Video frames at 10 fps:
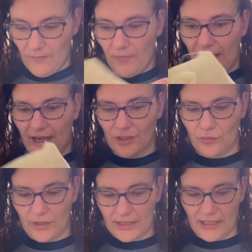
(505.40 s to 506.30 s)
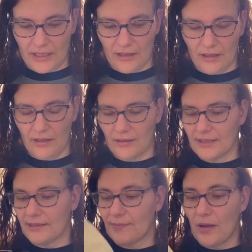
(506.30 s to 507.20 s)
Patchwork Deer. It's
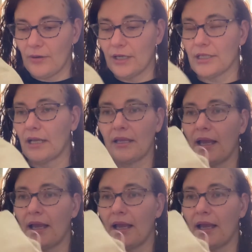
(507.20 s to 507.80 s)
a small project.